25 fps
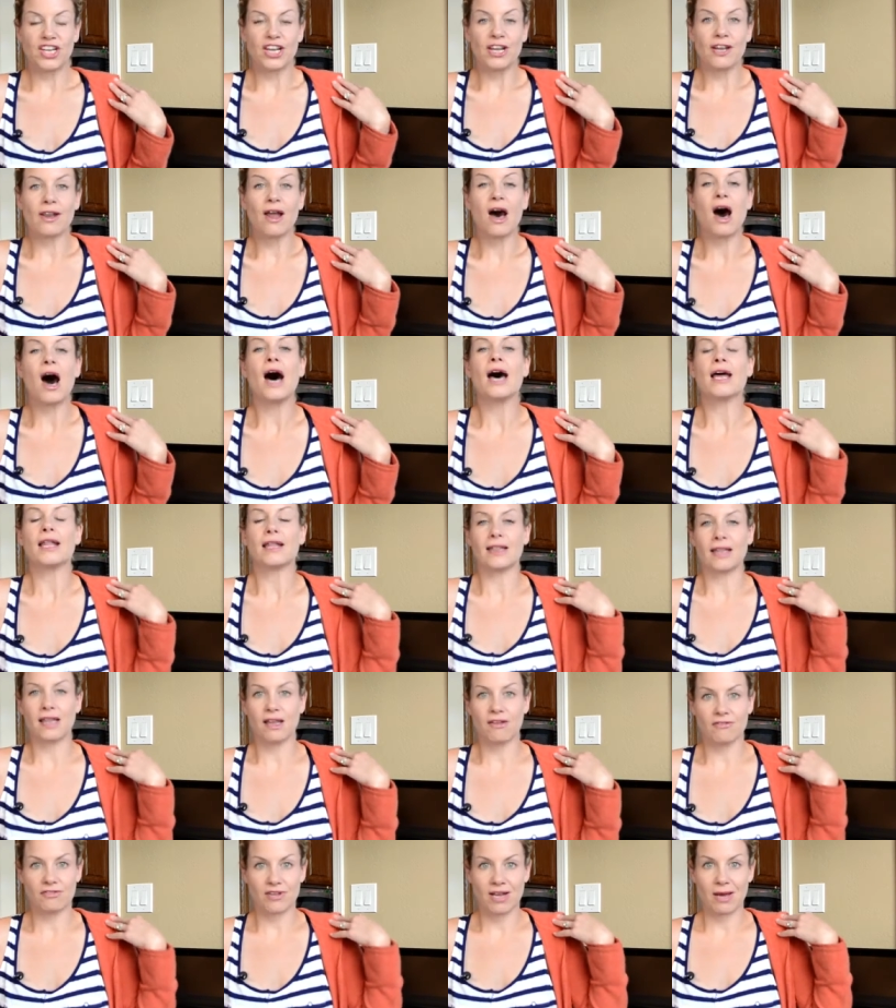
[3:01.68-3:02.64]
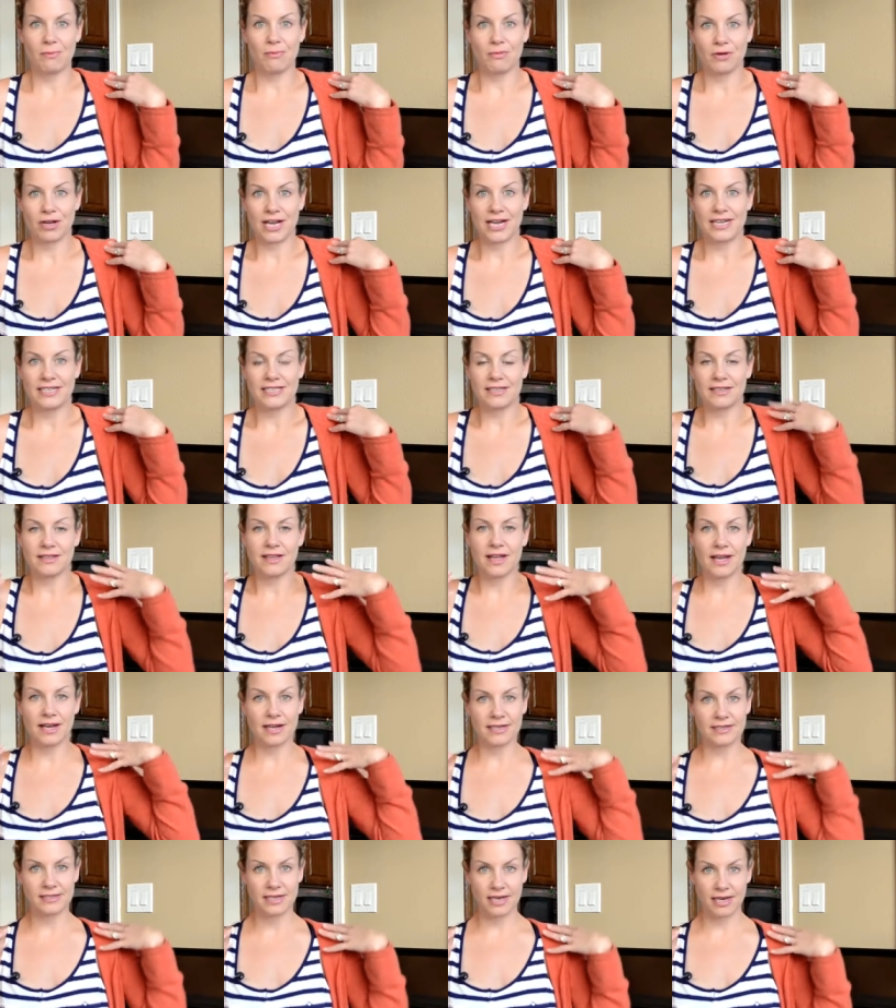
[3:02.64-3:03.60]
did not lift up when I did
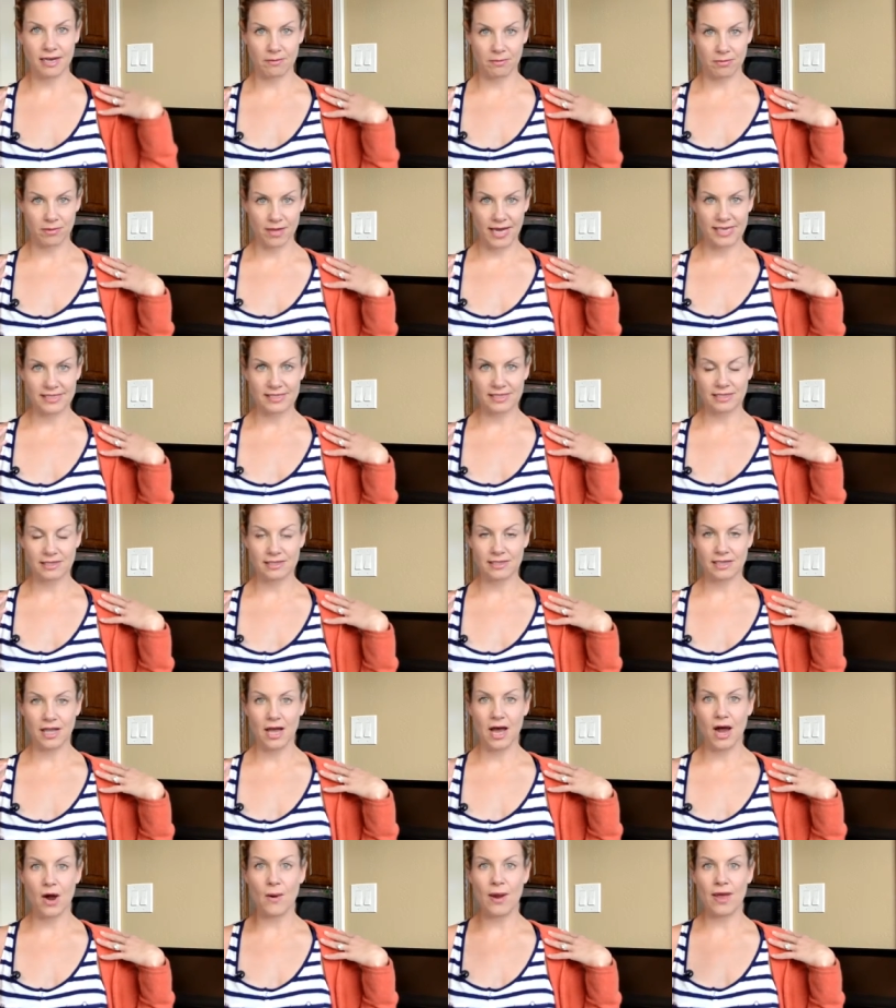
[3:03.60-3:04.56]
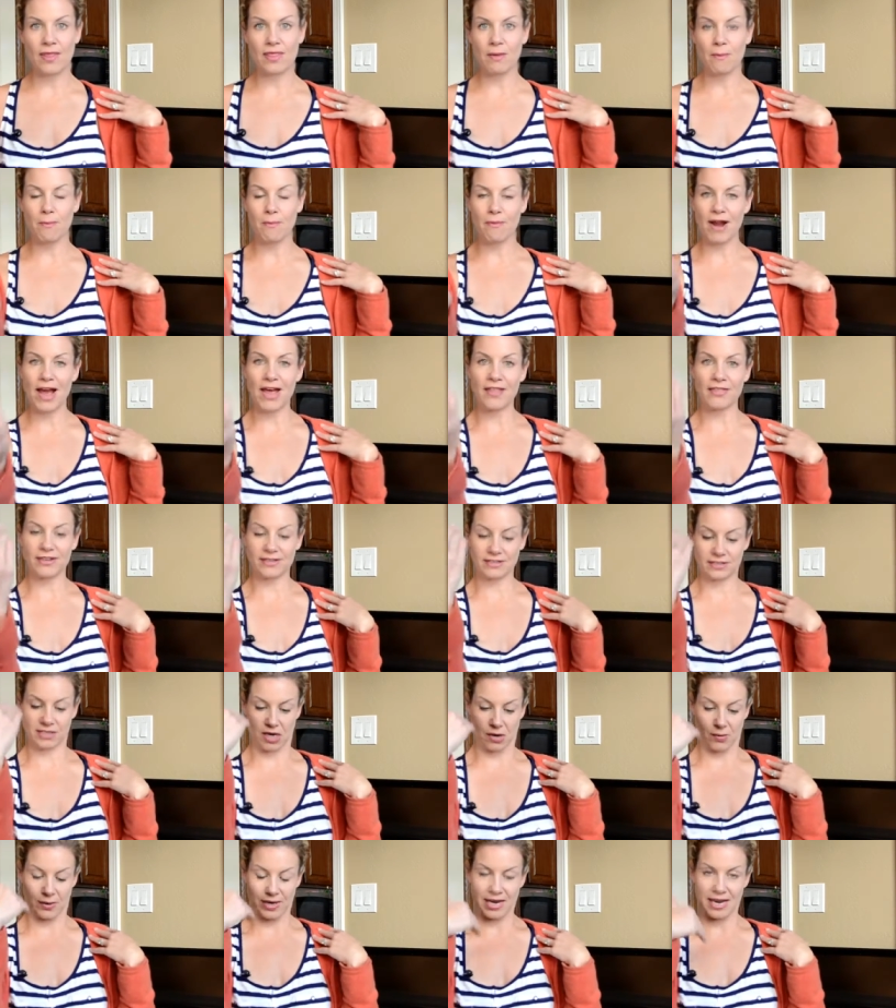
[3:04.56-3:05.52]
that? I take them nice and low, and the breath is
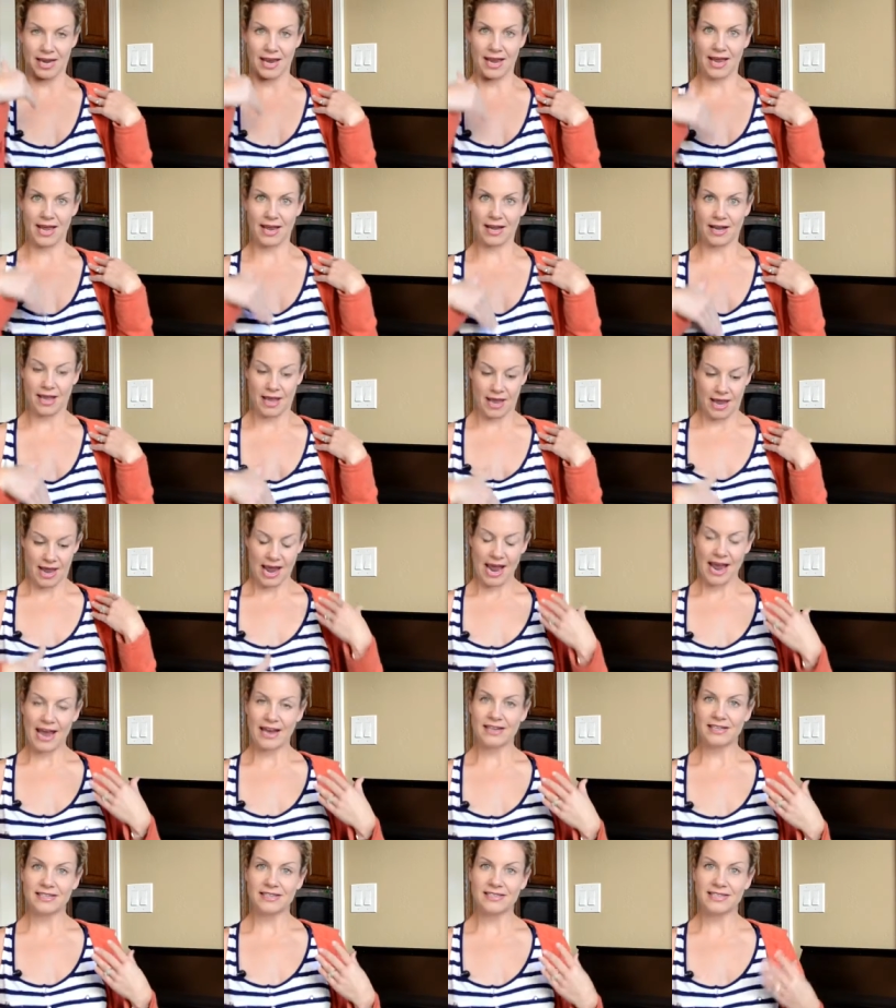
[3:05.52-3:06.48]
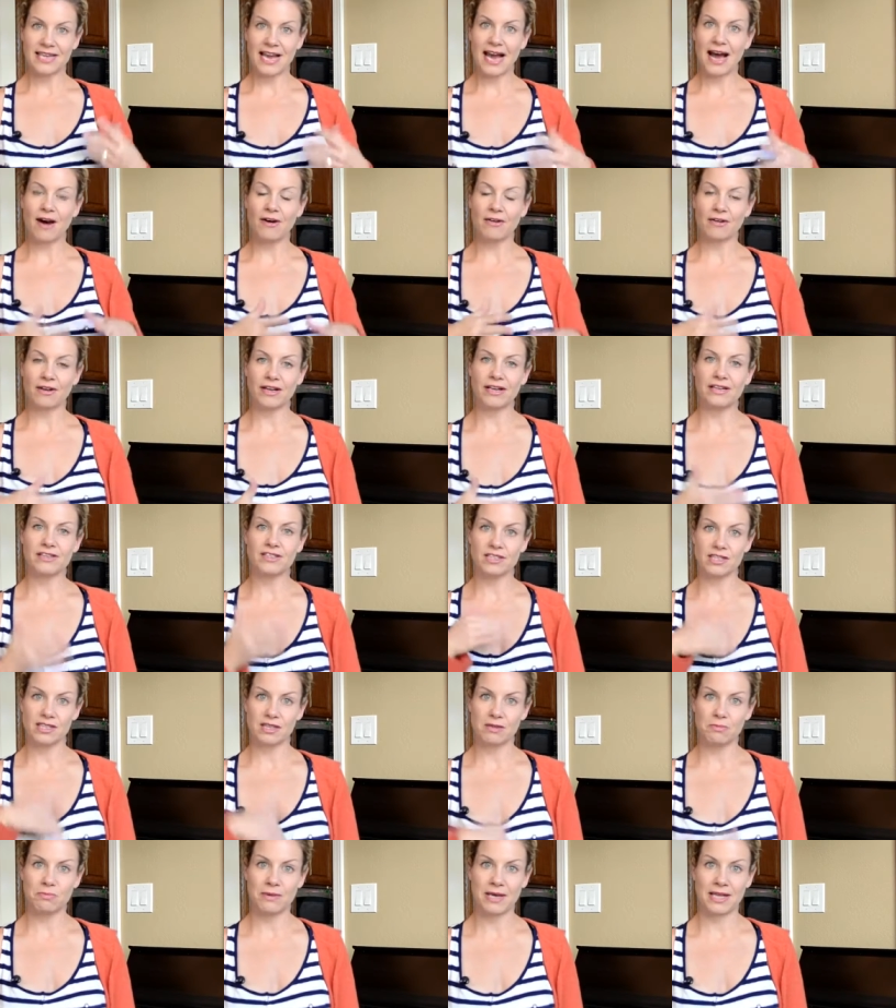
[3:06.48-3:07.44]
going in and down into
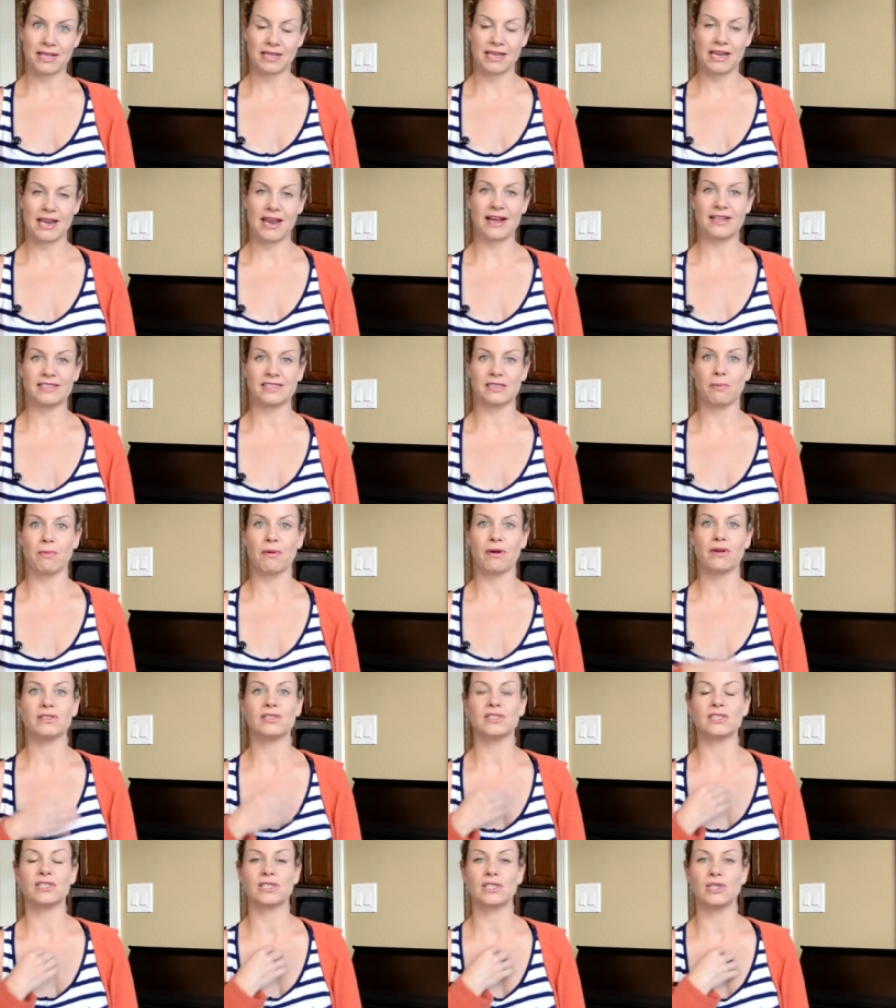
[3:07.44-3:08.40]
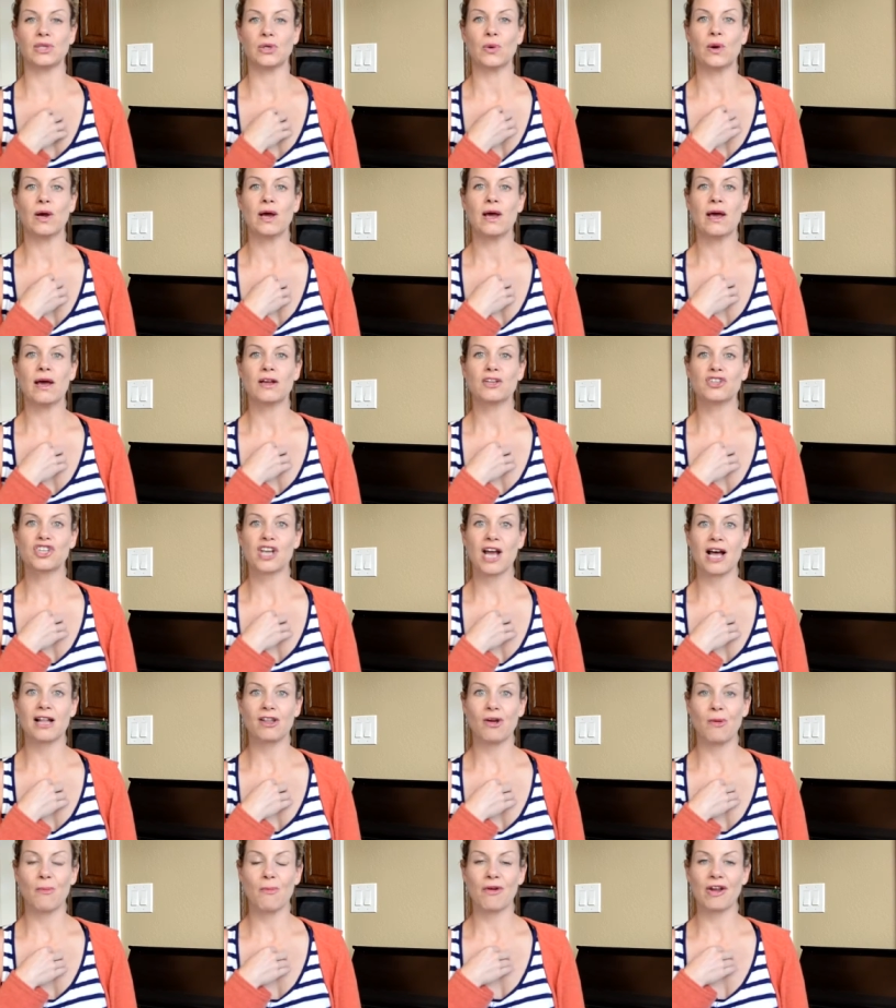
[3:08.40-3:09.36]
the belly as opposed to
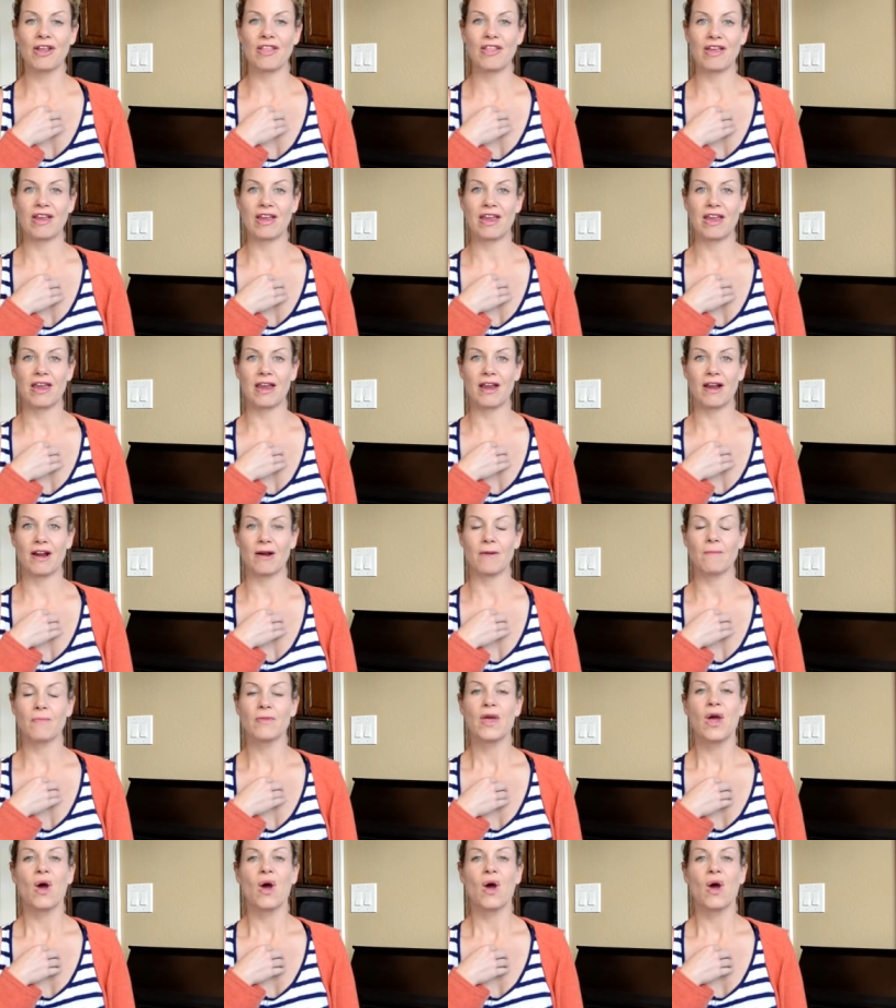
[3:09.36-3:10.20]
shallow breathing here.